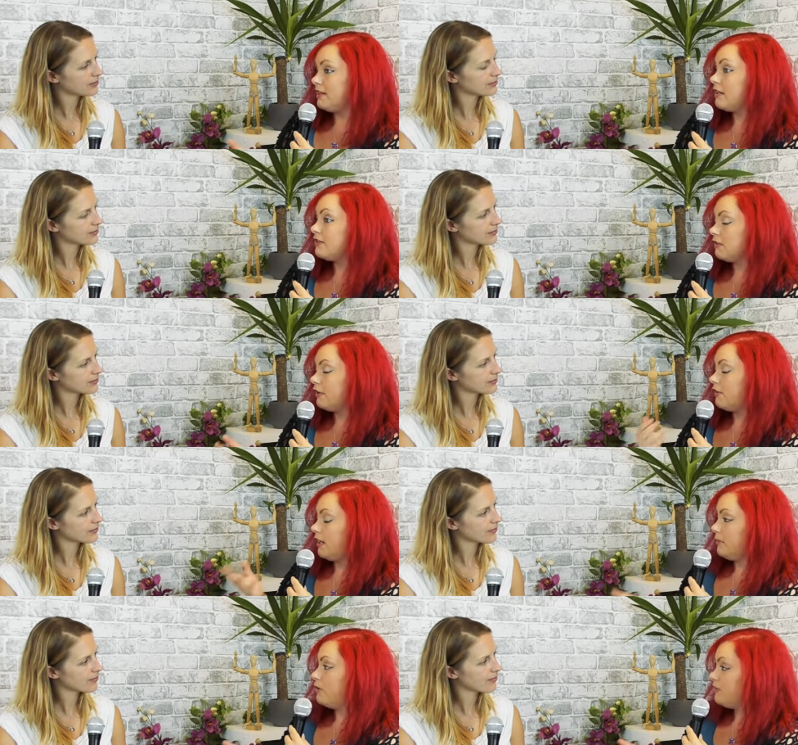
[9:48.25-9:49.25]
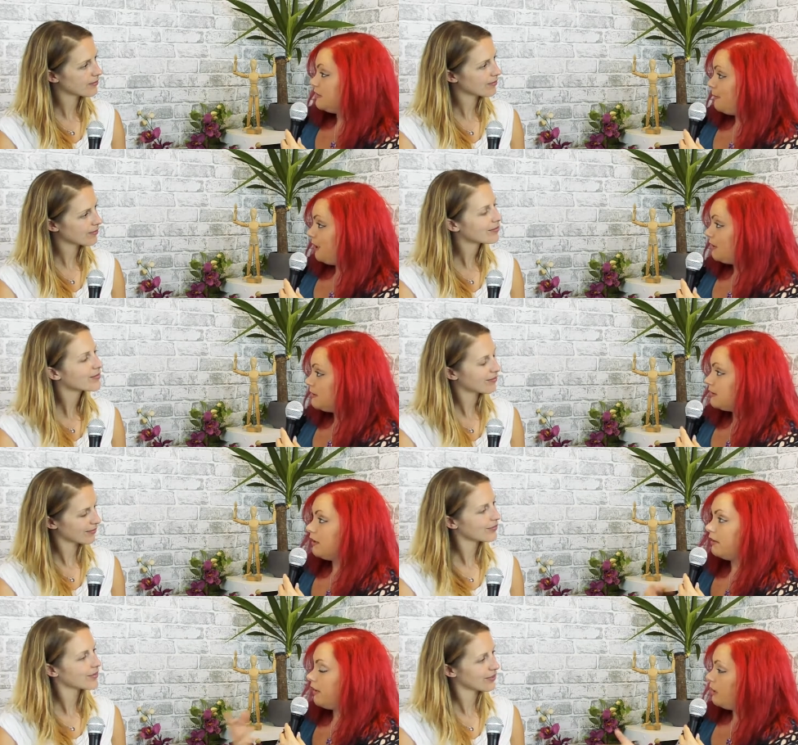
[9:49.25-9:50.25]
Speaker 1: and then I started creating my own recipes,
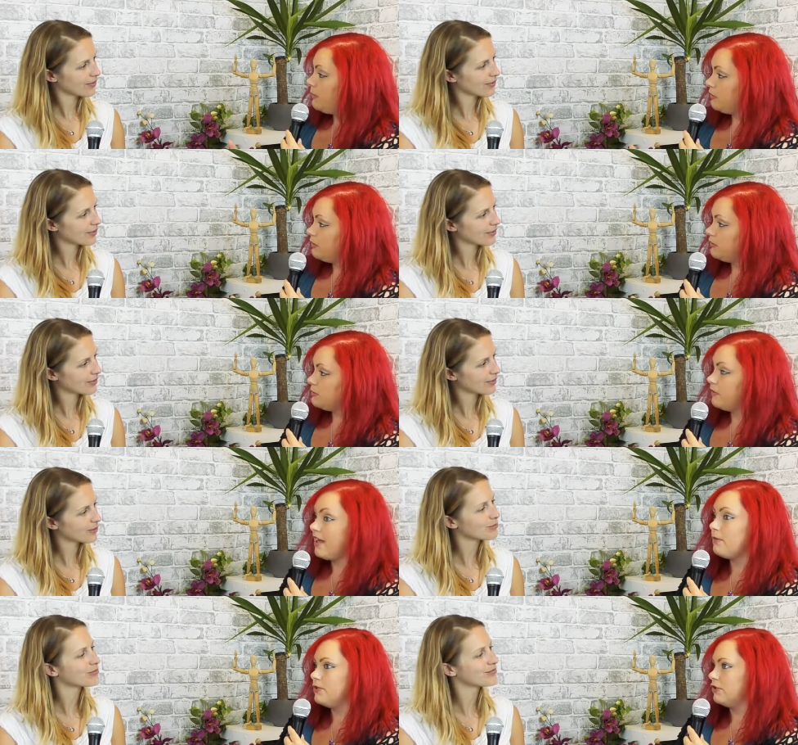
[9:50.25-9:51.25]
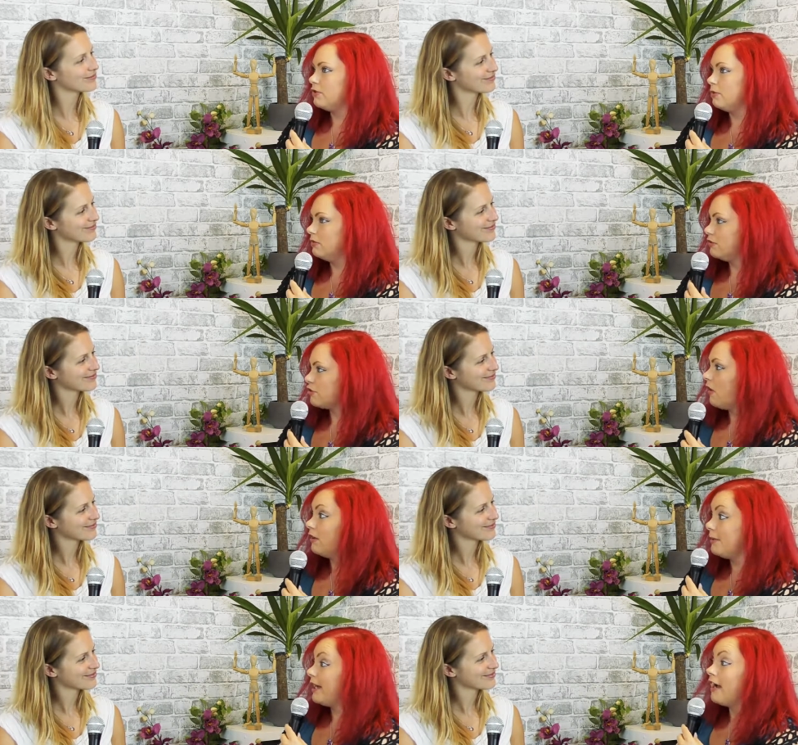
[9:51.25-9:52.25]
and they went on there as well. And that was mm. just all
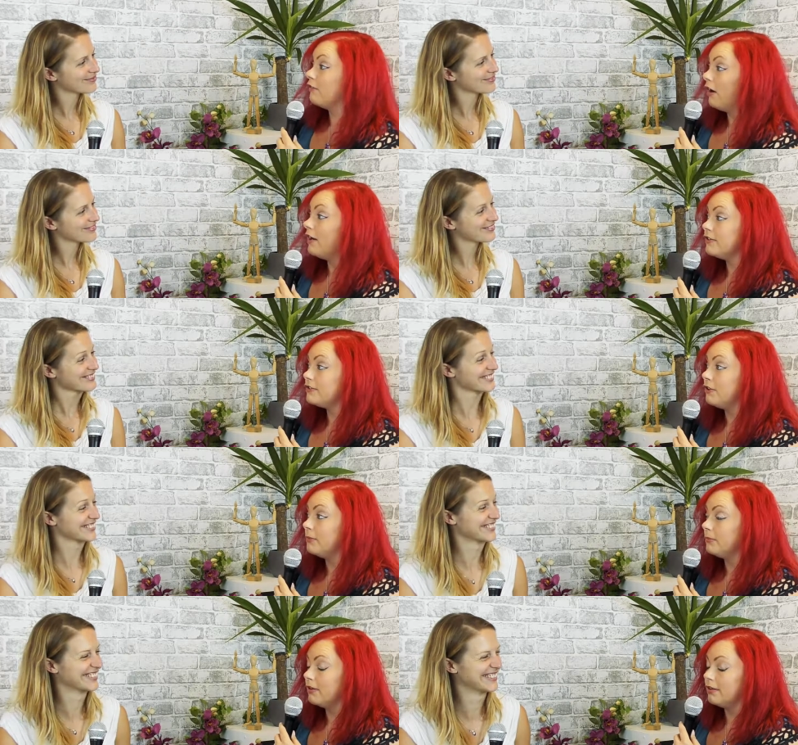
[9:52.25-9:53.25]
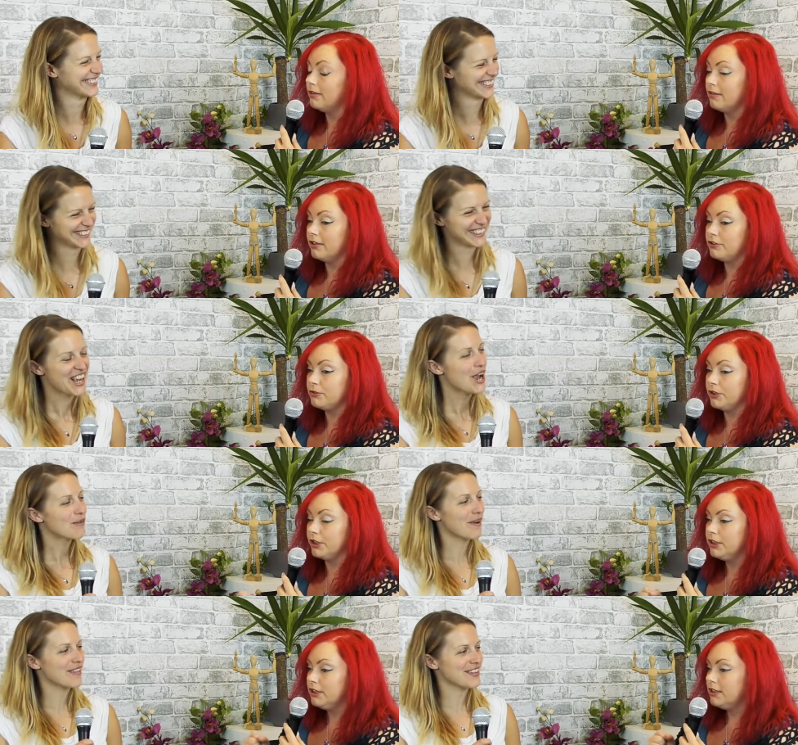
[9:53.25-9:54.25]
trial by error, I assume, uh, you know, I assure
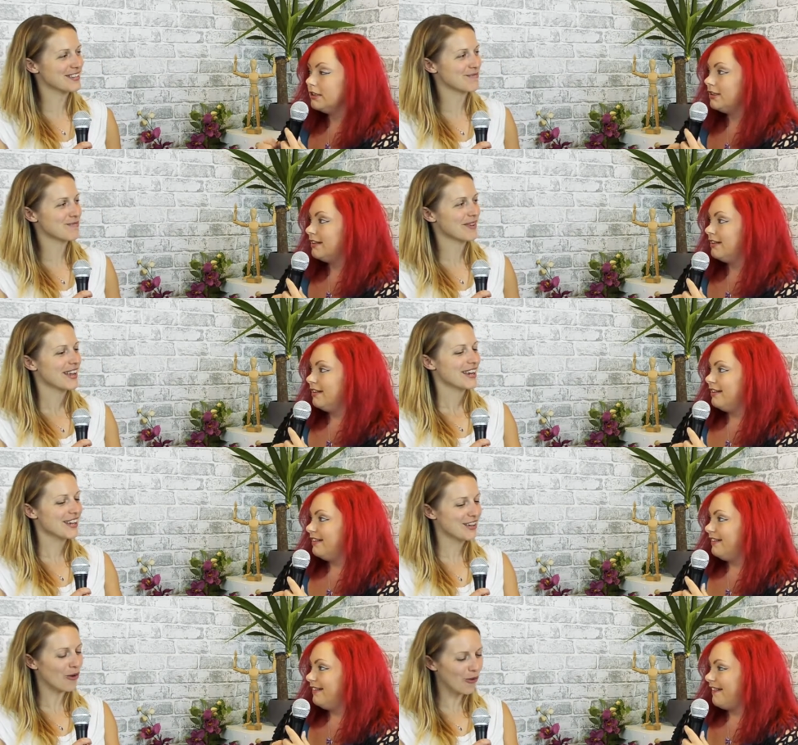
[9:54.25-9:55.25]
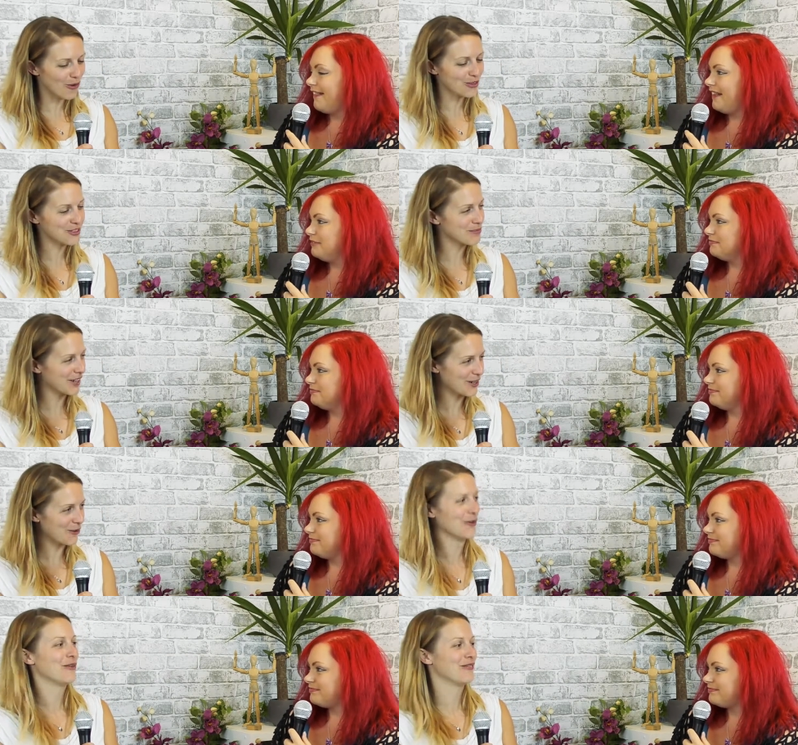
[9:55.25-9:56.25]
you. Where
Speaker 2: there's some awesomely
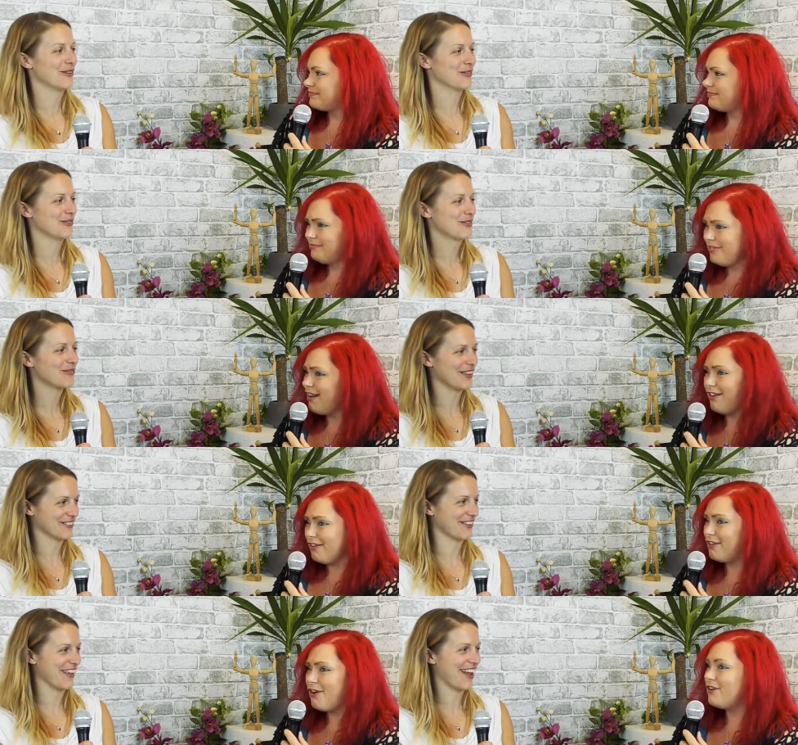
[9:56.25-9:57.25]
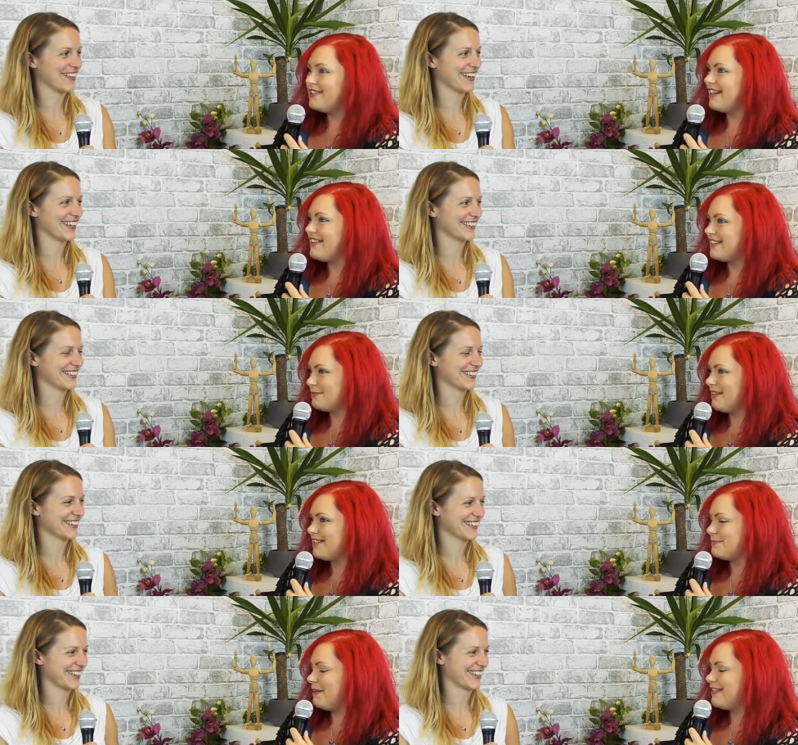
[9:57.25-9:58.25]
awful ones on God, there. God, yeah, there's
Speaker 1: some,
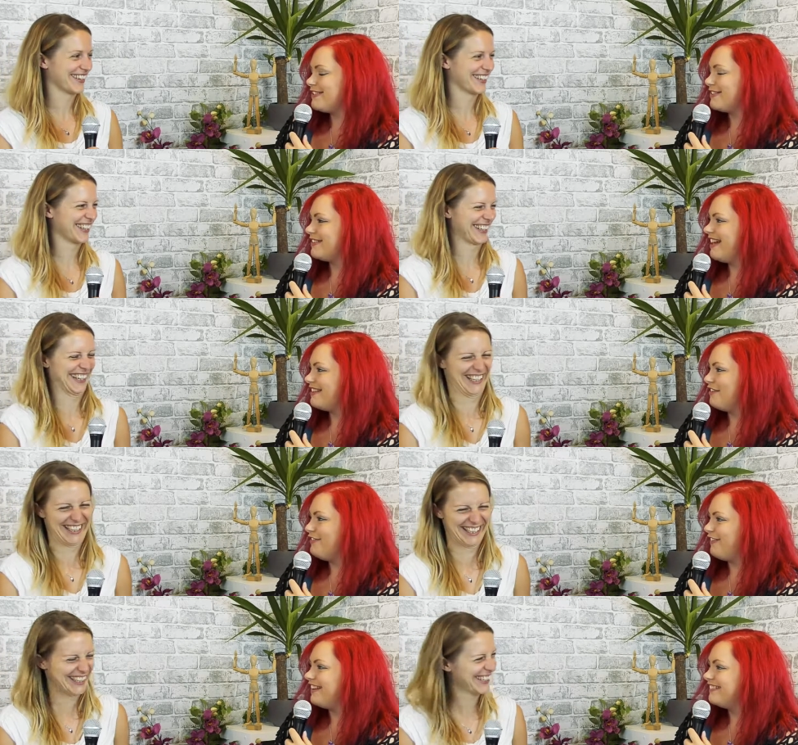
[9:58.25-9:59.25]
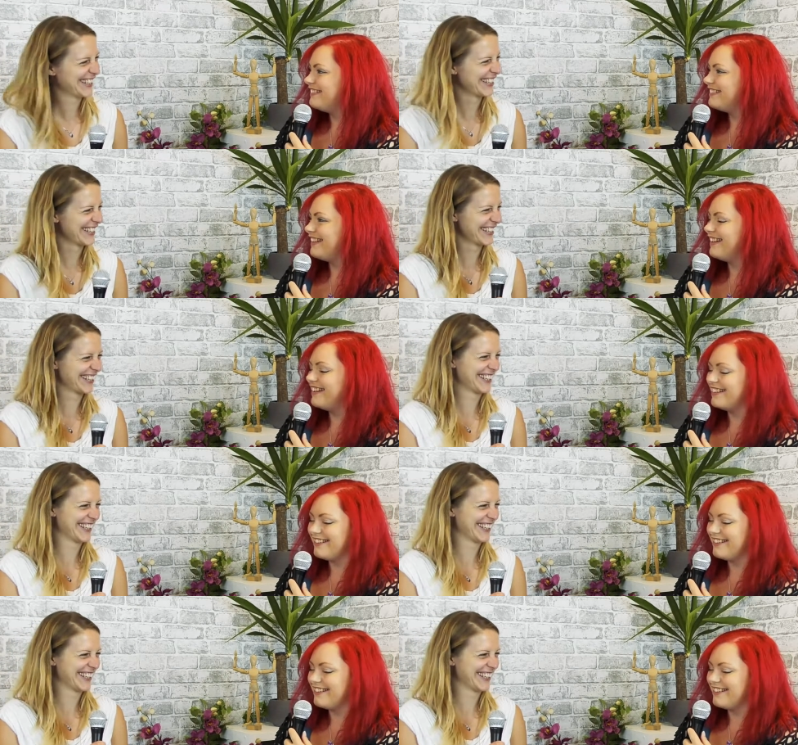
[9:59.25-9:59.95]
there's some pictures on there that are fun, that are